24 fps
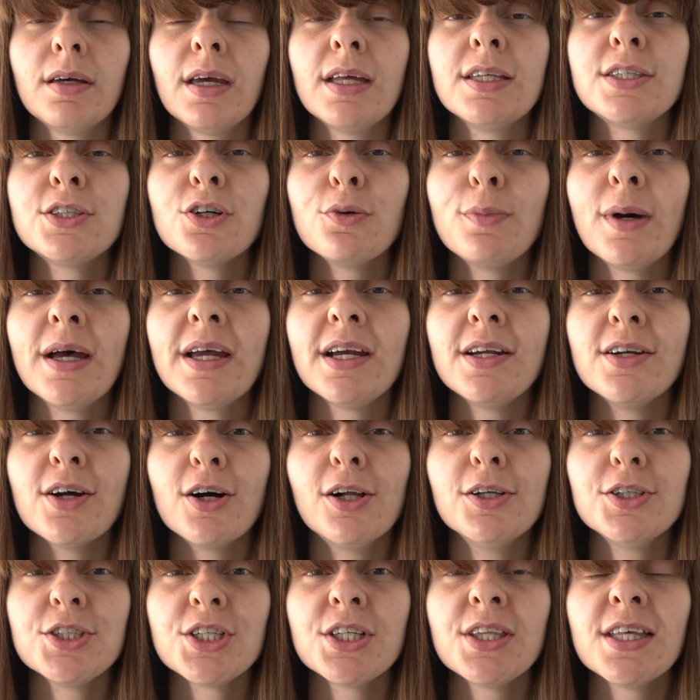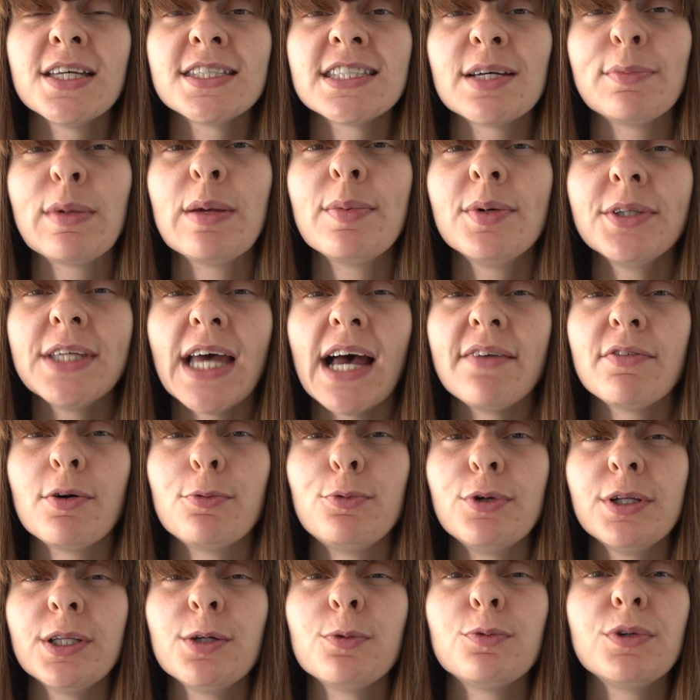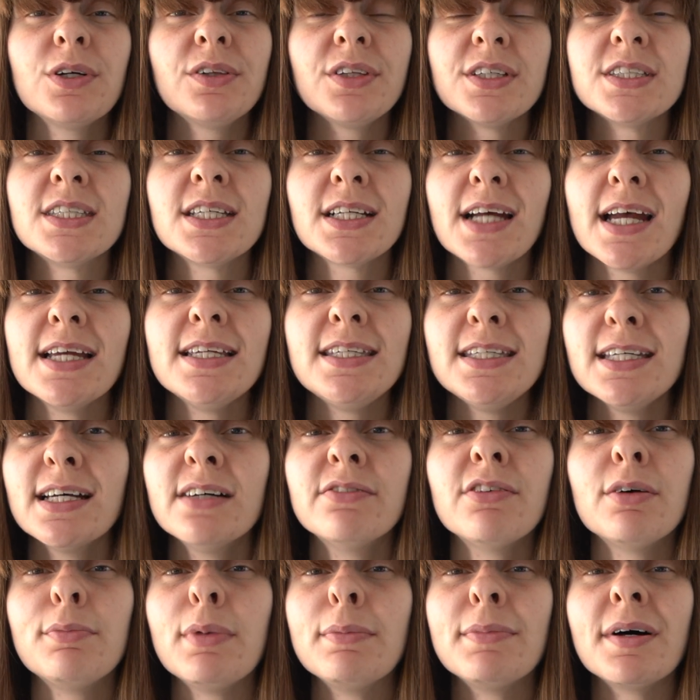And so by acknowledging this, I'm able to have a really realistic idea of what my